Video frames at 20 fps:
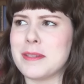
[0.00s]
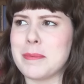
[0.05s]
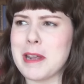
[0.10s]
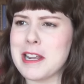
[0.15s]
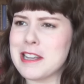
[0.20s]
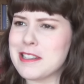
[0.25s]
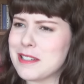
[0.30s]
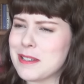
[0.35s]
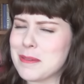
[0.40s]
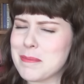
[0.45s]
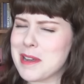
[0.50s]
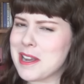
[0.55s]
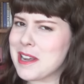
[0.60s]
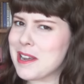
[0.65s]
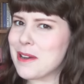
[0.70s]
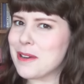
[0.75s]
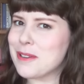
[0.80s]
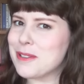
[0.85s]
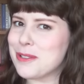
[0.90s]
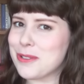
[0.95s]
speaks to
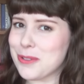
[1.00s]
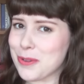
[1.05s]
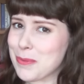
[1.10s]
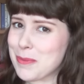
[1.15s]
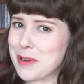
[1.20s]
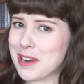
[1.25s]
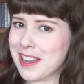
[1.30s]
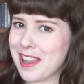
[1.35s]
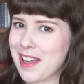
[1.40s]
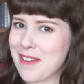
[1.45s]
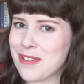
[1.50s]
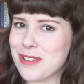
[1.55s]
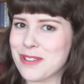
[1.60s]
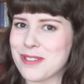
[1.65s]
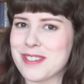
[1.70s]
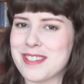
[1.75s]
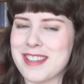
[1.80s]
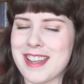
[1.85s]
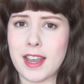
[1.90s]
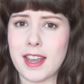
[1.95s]
me on so many
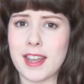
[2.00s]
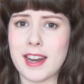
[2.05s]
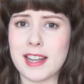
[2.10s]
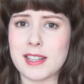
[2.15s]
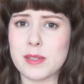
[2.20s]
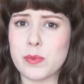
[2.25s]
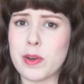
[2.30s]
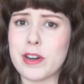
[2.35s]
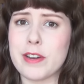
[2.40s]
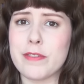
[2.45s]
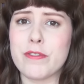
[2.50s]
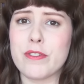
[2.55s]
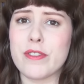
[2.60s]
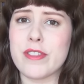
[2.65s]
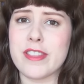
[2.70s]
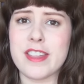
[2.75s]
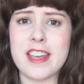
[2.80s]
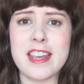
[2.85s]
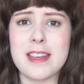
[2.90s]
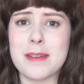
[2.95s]
levels. It has wonderful
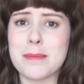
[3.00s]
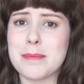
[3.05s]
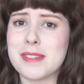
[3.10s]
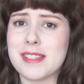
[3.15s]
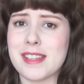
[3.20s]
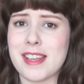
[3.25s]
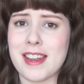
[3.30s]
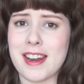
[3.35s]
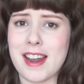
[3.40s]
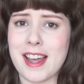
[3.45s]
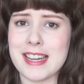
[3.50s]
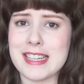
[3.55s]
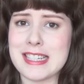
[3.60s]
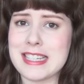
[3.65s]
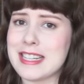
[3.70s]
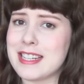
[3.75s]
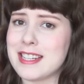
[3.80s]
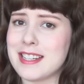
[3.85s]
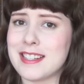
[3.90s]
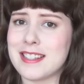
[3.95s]
themes and
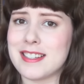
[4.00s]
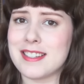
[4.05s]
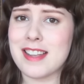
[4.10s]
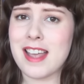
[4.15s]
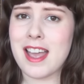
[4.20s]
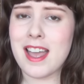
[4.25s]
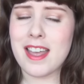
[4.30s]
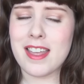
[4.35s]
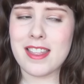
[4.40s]
ideas.